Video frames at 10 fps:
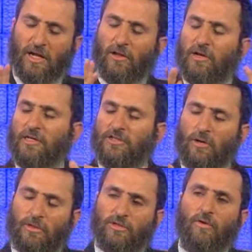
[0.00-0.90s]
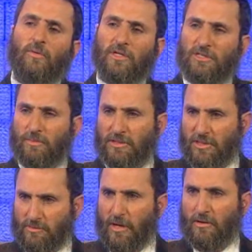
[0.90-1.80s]
Look, so much of what we dismissed
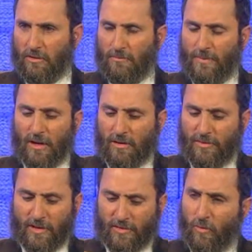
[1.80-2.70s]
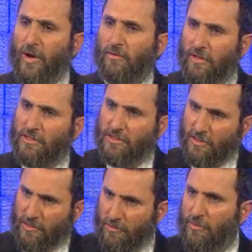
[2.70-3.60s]
as Michael, the weirdness,
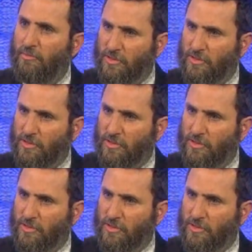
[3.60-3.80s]
the bizarre antics.